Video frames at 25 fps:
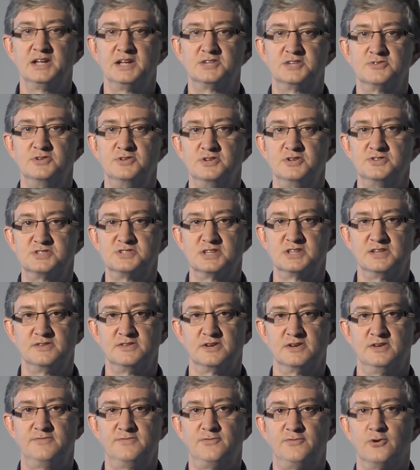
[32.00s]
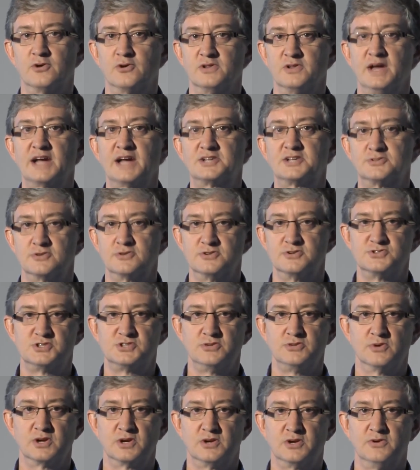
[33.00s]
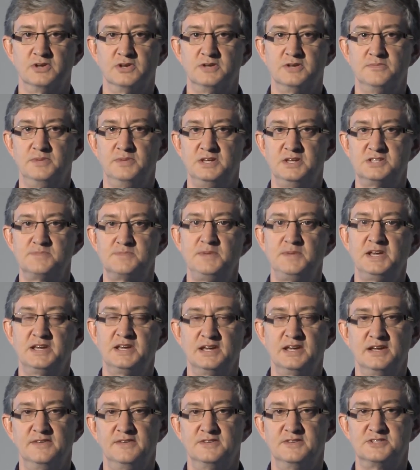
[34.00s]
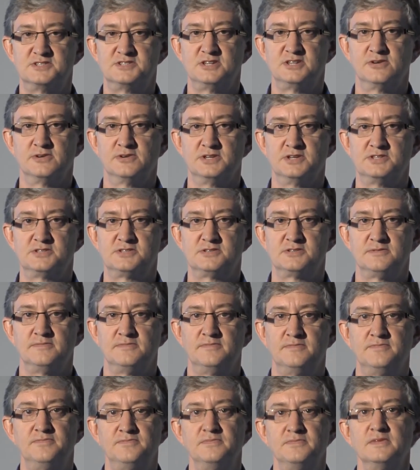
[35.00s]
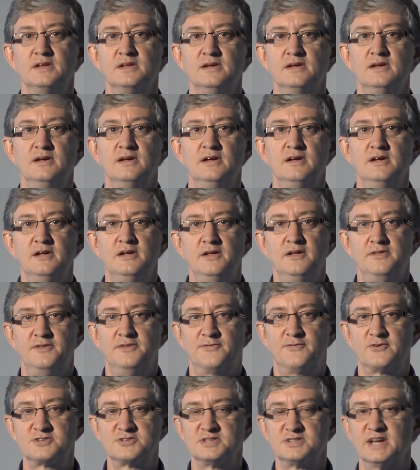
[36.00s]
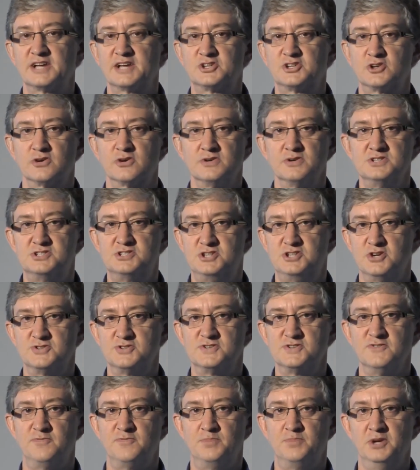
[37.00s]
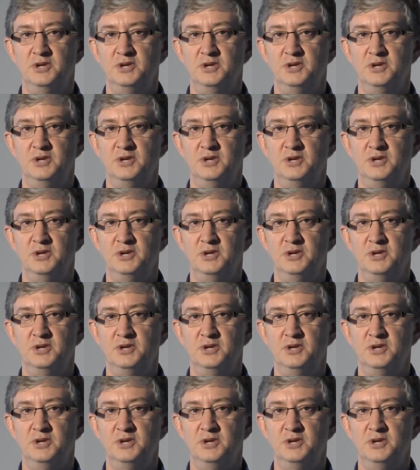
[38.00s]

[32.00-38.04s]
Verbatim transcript: introducing the four lecturers who are going to be speaking in this series. The first lecturer is Joseph